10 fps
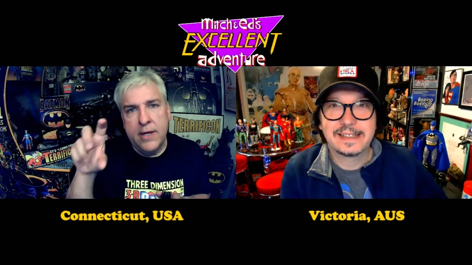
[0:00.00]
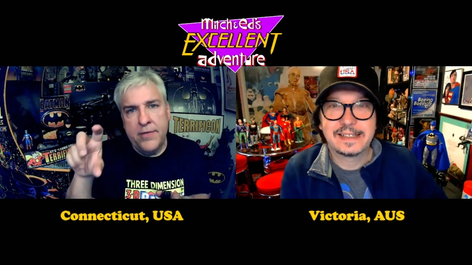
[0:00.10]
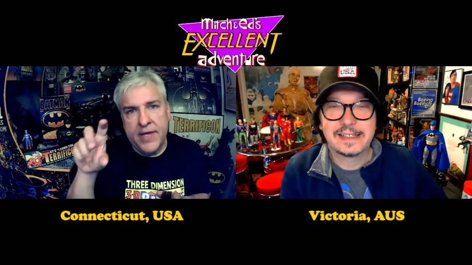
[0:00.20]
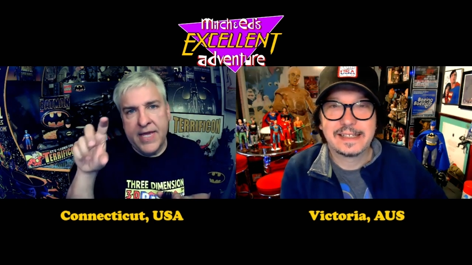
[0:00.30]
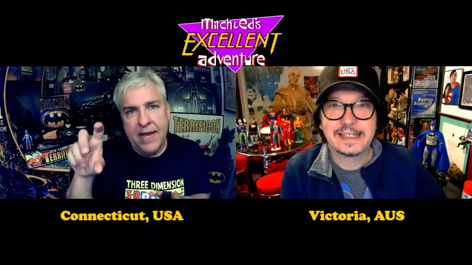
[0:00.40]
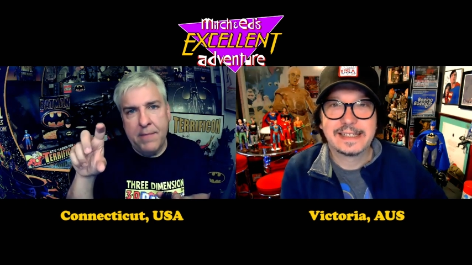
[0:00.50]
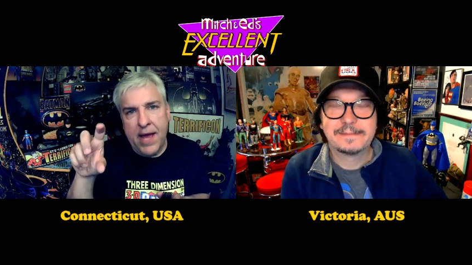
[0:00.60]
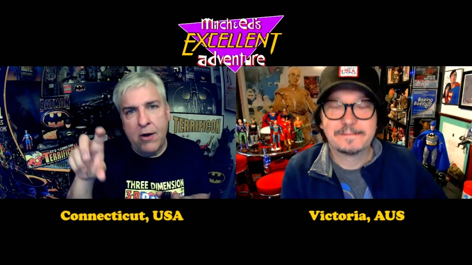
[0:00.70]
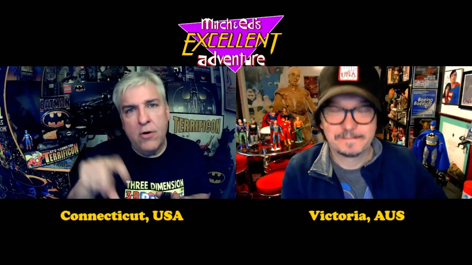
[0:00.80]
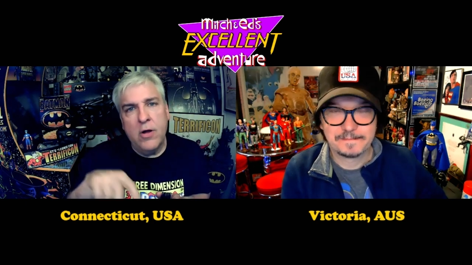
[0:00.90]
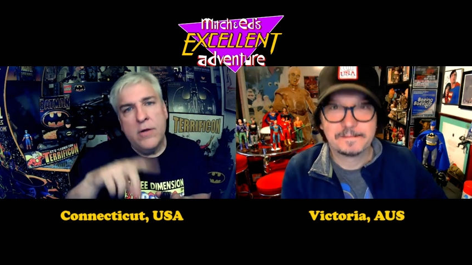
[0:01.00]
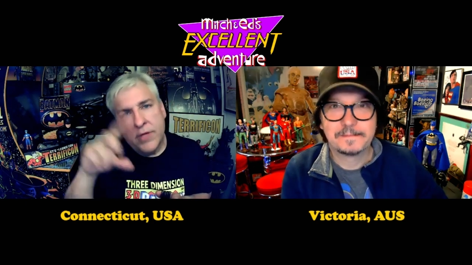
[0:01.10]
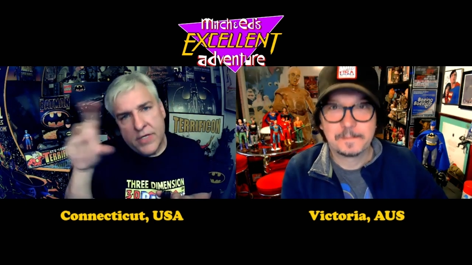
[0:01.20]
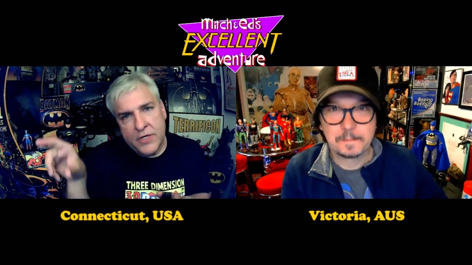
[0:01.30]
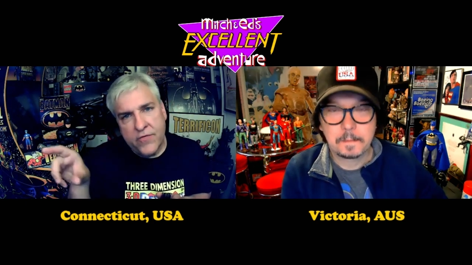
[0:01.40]
Speaker 1: that came out.
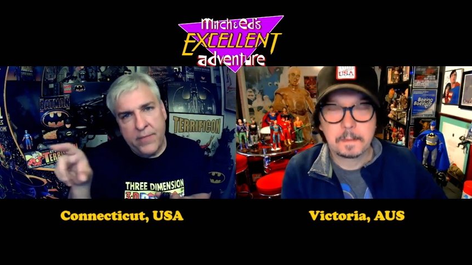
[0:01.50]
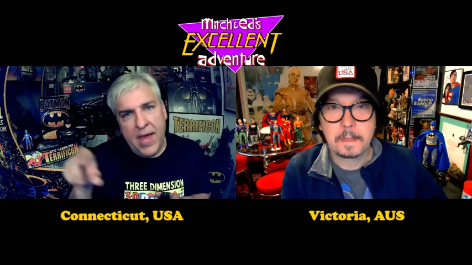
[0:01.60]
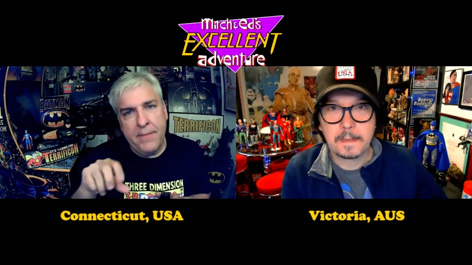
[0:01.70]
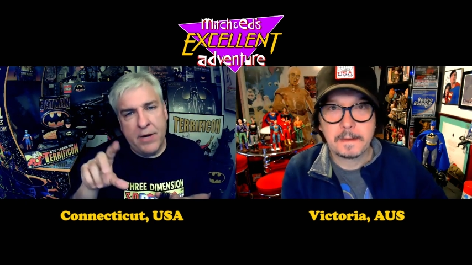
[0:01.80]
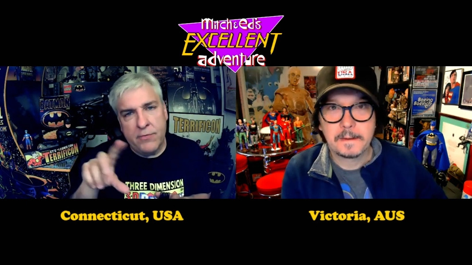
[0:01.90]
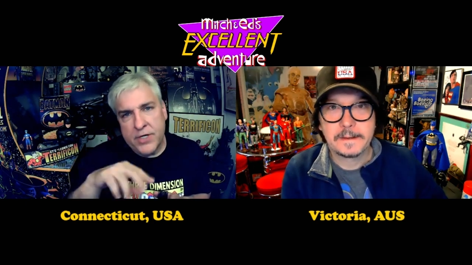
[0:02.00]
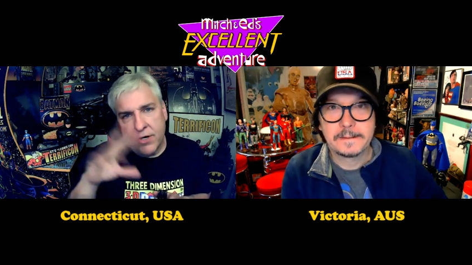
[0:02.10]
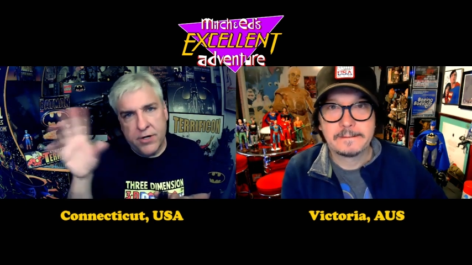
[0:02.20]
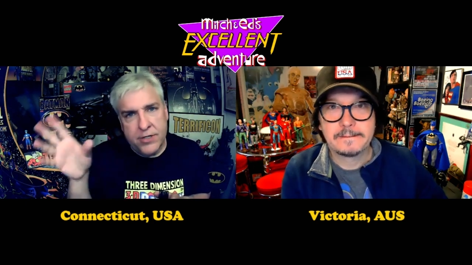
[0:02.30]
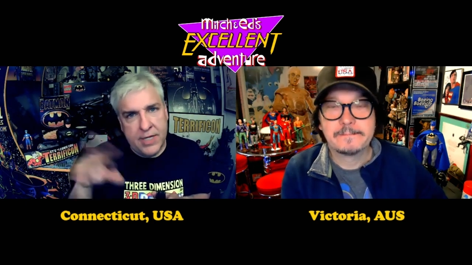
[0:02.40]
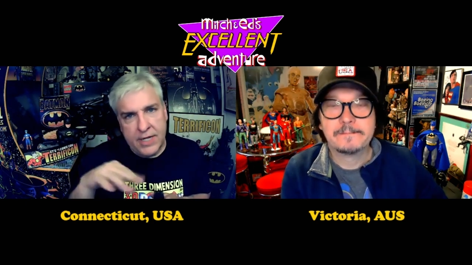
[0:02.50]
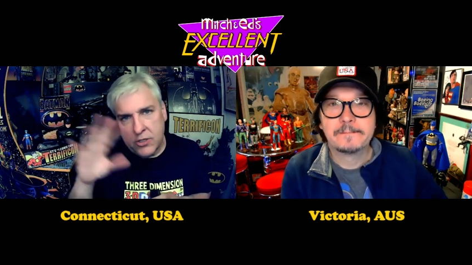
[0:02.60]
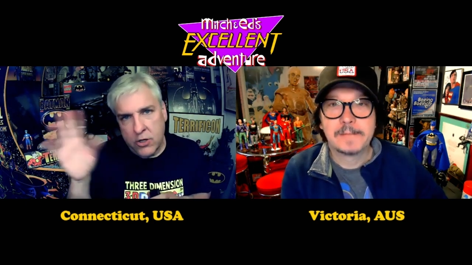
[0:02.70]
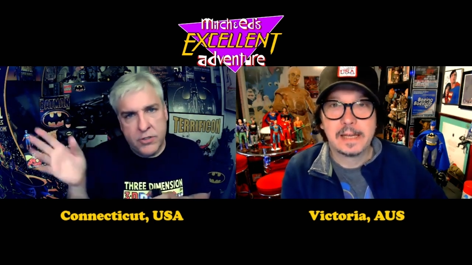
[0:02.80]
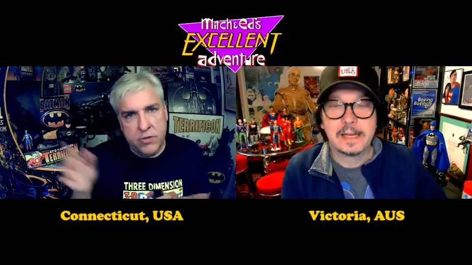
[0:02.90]
This is for Batman Returns, and
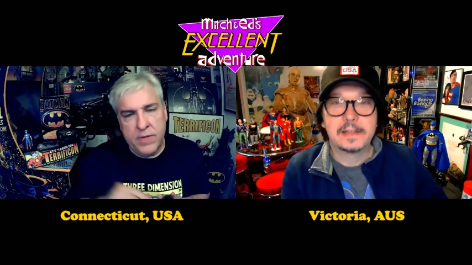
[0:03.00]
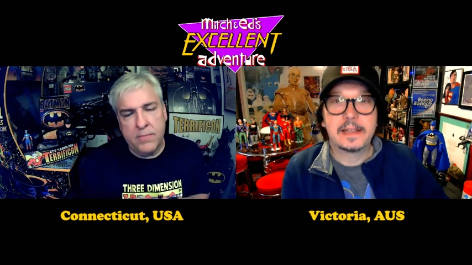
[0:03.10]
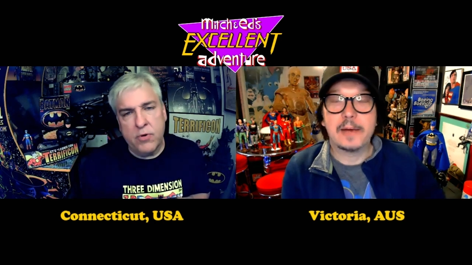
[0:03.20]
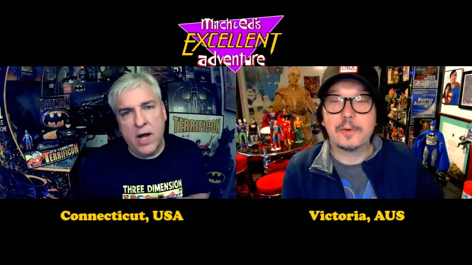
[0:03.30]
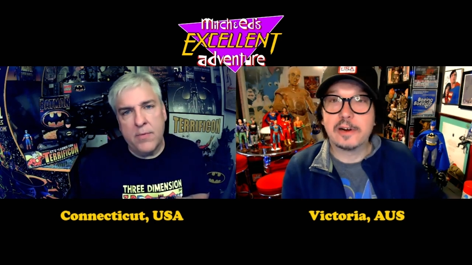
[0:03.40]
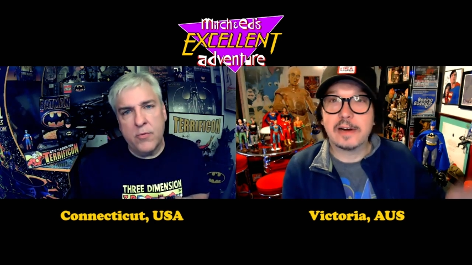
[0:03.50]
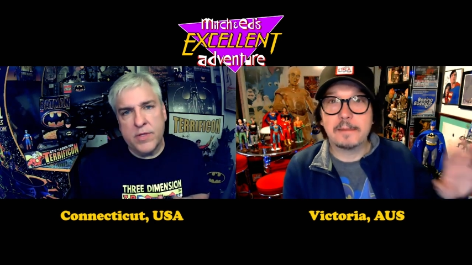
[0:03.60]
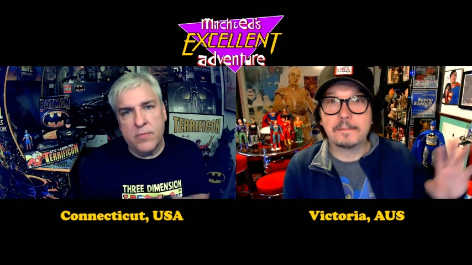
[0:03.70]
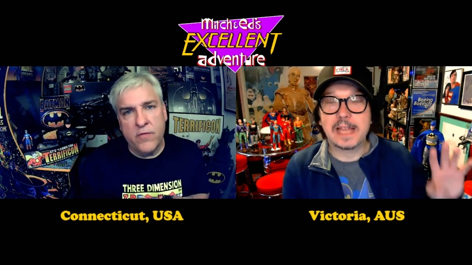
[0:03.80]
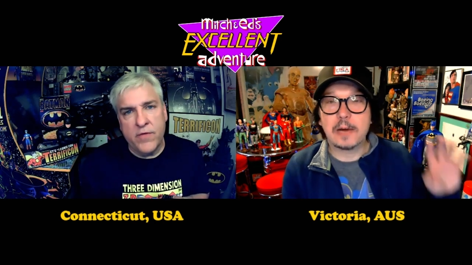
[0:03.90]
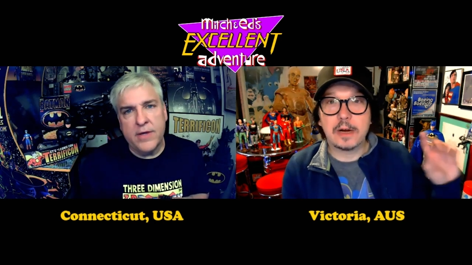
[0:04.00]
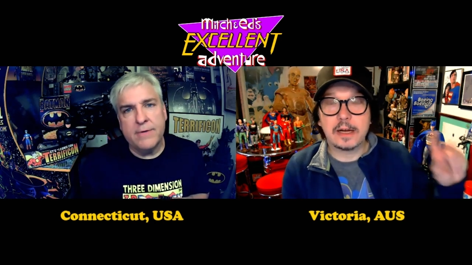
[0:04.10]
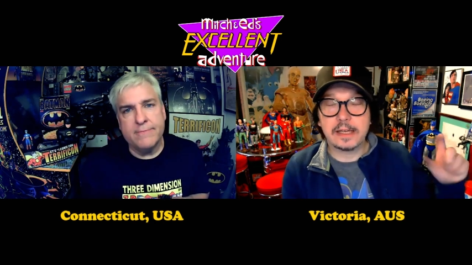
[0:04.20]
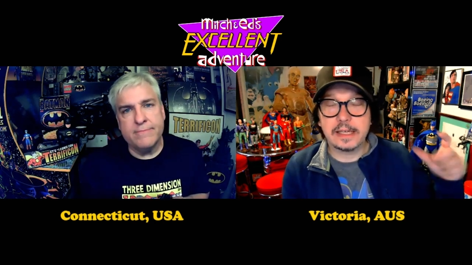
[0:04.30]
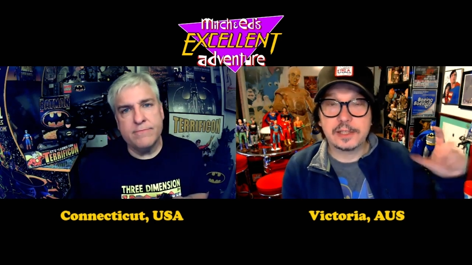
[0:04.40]
that's also a big. They problem. were um
Speaker 2: they
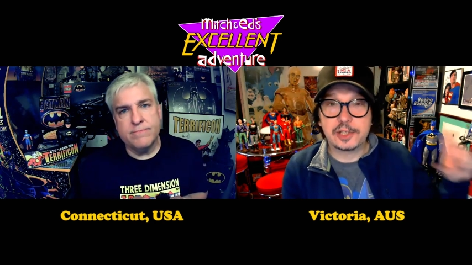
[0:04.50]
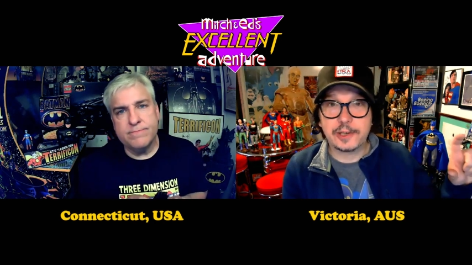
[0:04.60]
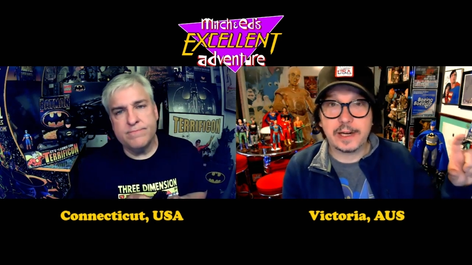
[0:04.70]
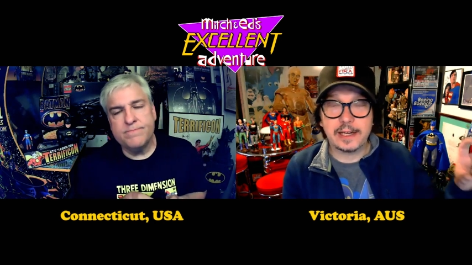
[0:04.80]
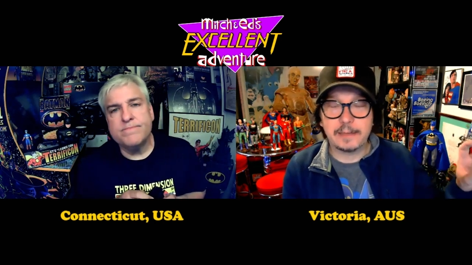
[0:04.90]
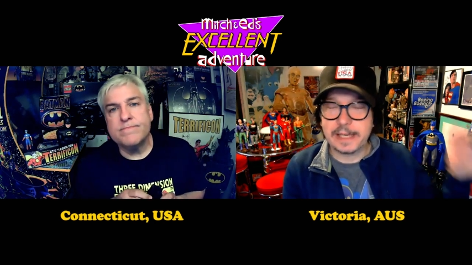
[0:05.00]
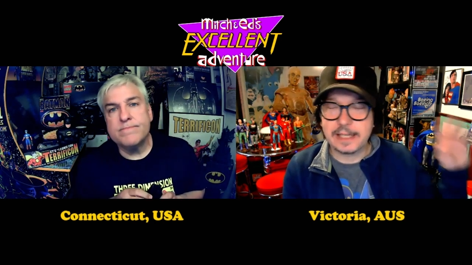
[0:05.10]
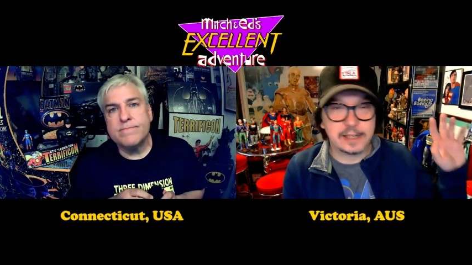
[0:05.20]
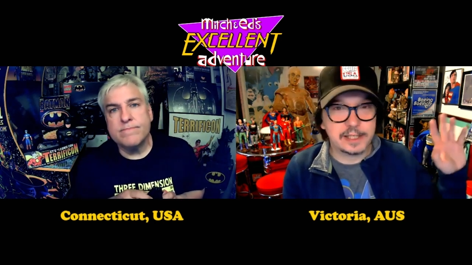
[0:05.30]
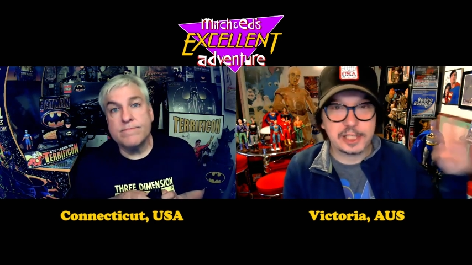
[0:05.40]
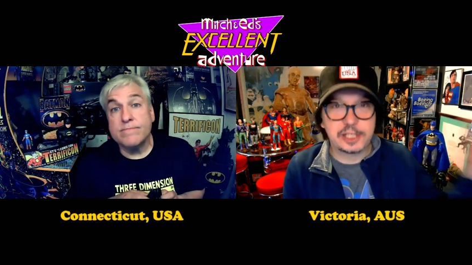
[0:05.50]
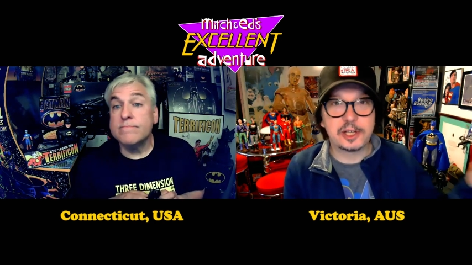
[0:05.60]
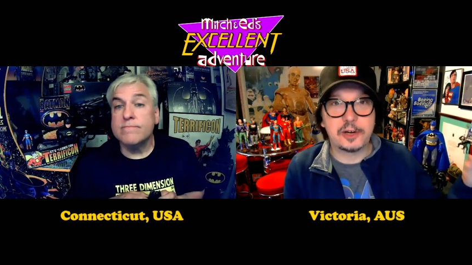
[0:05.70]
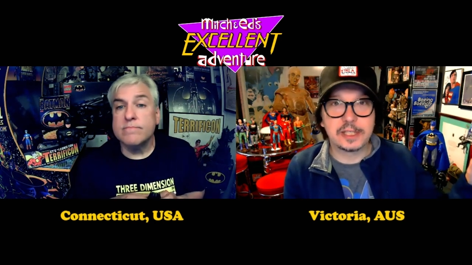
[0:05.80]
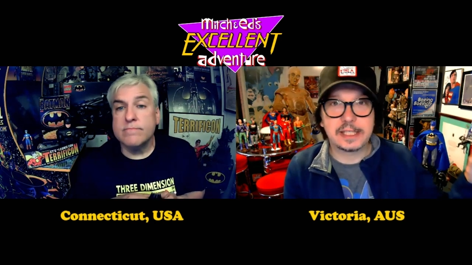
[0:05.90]
were in Australia because I just
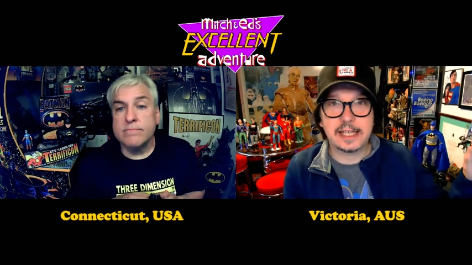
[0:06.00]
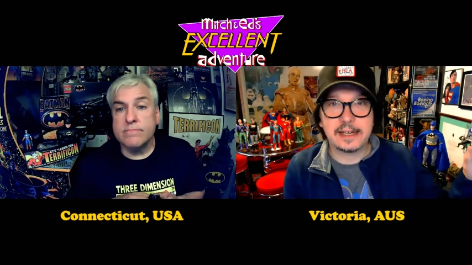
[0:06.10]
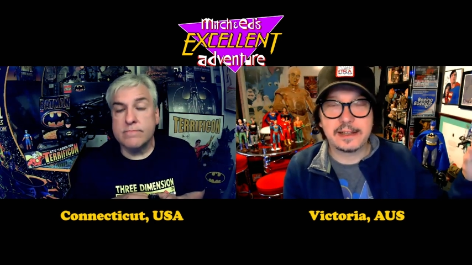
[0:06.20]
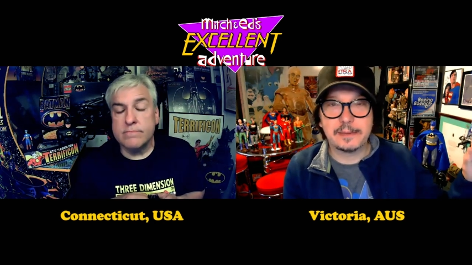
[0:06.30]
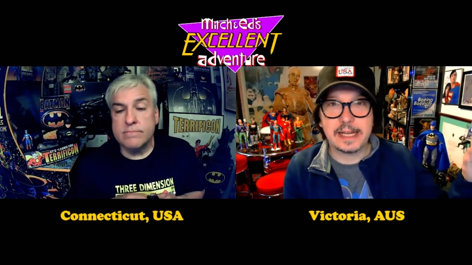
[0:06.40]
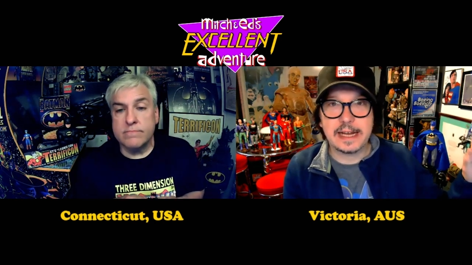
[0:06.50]
sold a set of them at